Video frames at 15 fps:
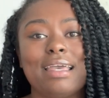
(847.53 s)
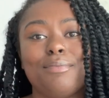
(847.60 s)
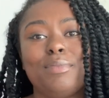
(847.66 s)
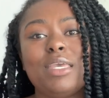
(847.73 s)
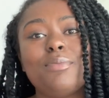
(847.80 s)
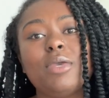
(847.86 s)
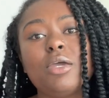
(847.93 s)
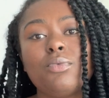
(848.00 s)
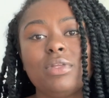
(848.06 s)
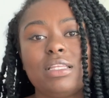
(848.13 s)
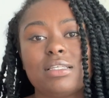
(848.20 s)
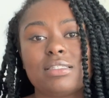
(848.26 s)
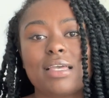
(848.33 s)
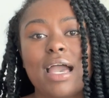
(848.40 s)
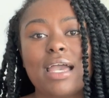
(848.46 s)
Me being with
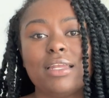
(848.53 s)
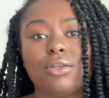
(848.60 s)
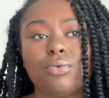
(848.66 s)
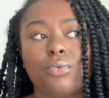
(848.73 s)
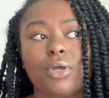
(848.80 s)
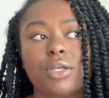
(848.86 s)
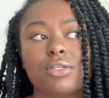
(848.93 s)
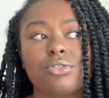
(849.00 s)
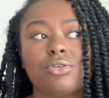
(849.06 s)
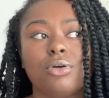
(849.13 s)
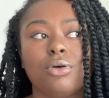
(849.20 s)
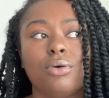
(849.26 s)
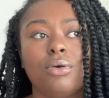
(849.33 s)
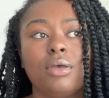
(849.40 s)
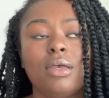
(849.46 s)
this guy didn't work,
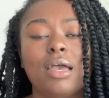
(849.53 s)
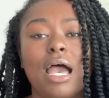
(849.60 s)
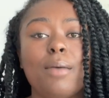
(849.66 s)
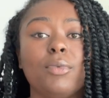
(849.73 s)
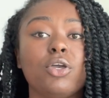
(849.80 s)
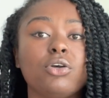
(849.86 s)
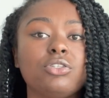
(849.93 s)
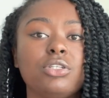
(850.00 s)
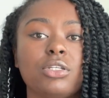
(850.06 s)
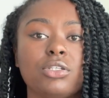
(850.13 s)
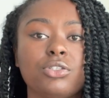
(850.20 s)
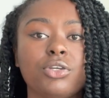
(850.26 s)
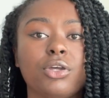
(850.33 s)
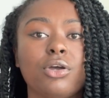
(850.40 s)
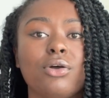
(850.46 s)
so I'm going to go to
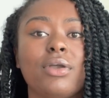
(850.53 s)
this girl.